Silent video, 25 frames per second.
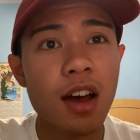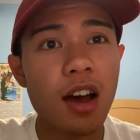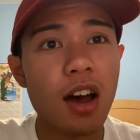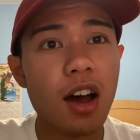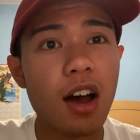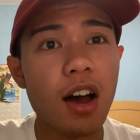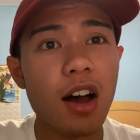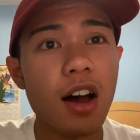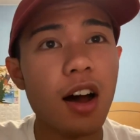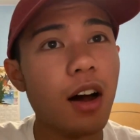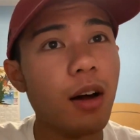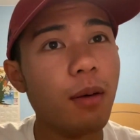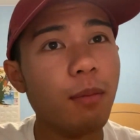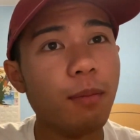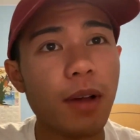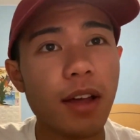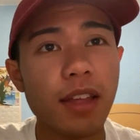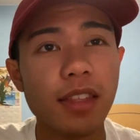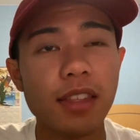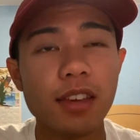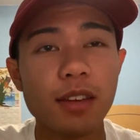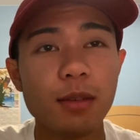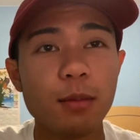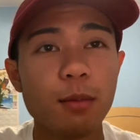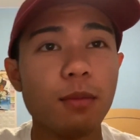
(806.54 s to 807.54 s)
I
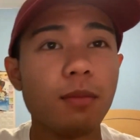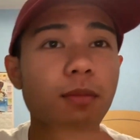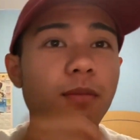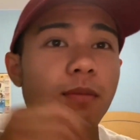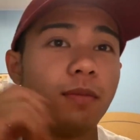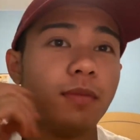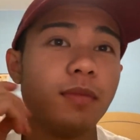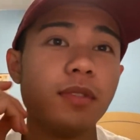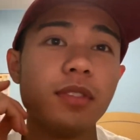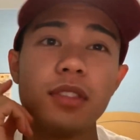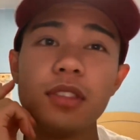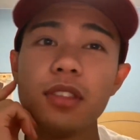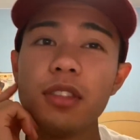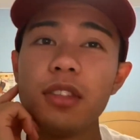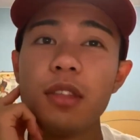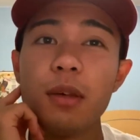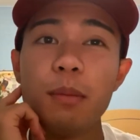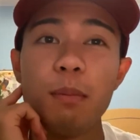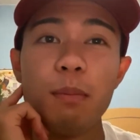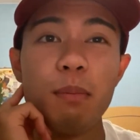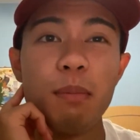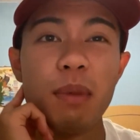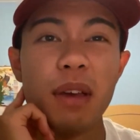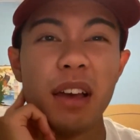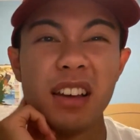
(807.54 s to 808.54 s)
think the
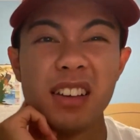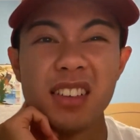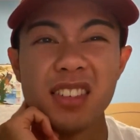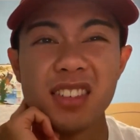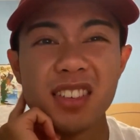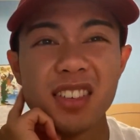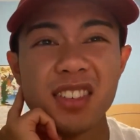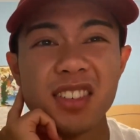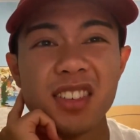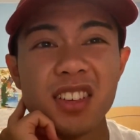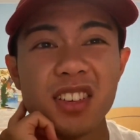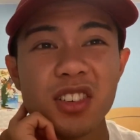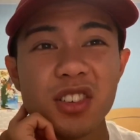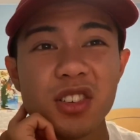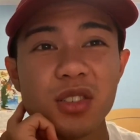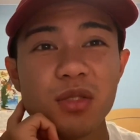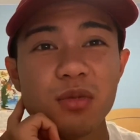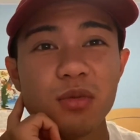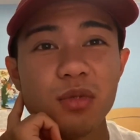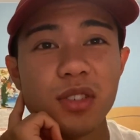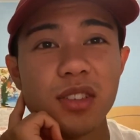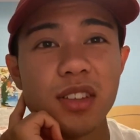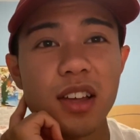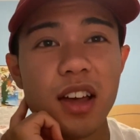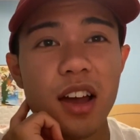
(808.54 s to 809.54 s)
biggest distinction
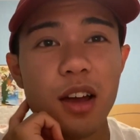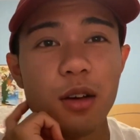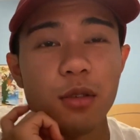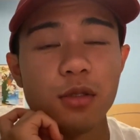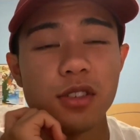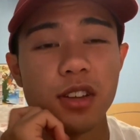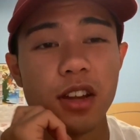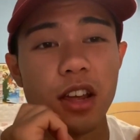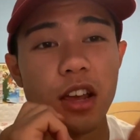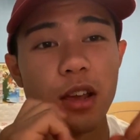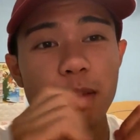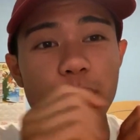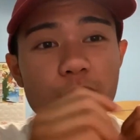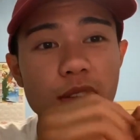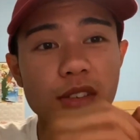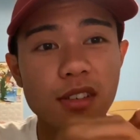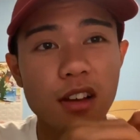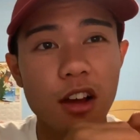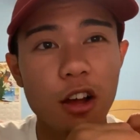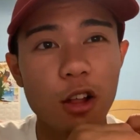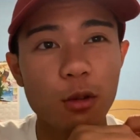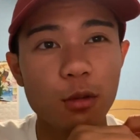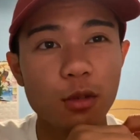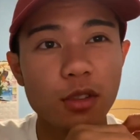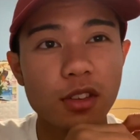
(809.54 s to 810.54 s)
was that I was an AP
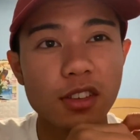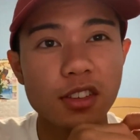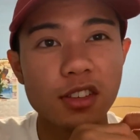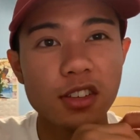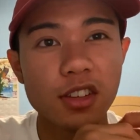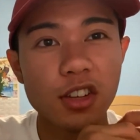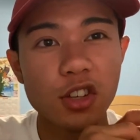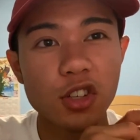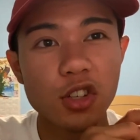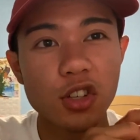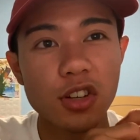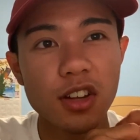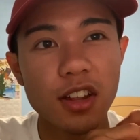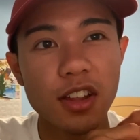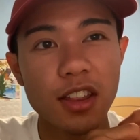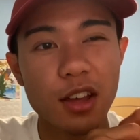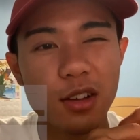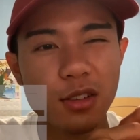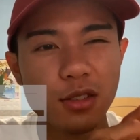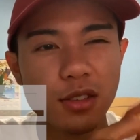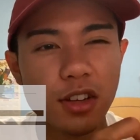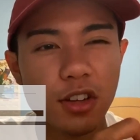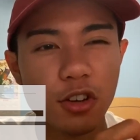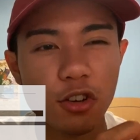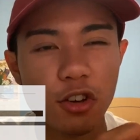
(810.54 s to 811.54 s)
scholar with distinction, and that
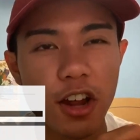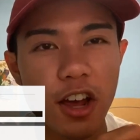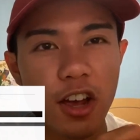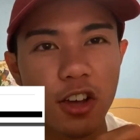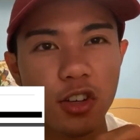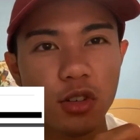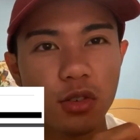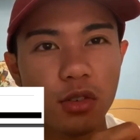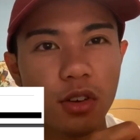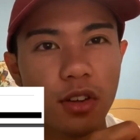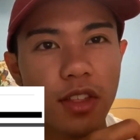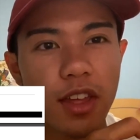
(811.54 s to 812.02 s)
was international.